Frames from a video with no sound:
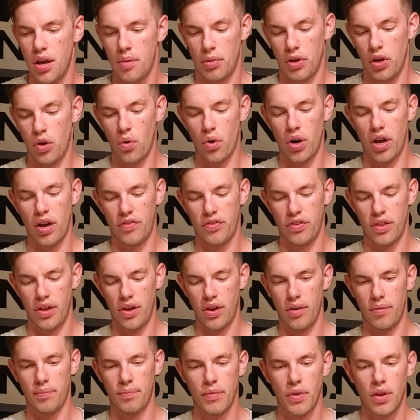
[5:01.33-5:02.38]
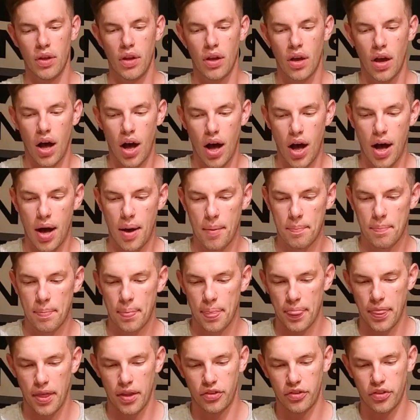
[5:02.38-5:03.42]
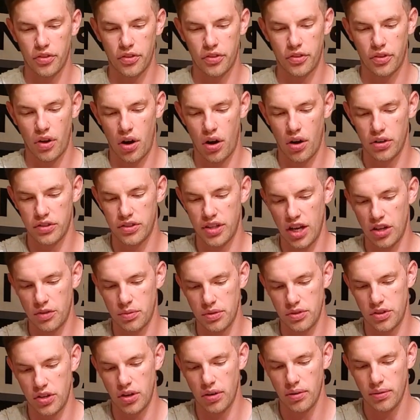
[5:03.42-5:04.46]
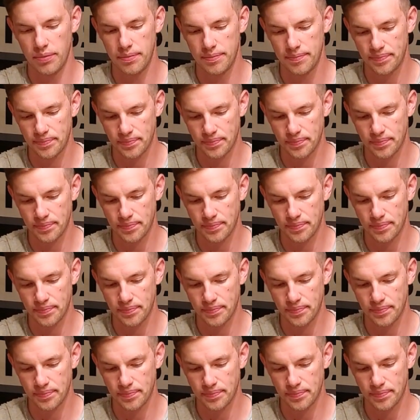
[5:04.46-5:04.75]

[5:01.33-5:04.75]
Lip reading: But going off of there, This is our attachments here.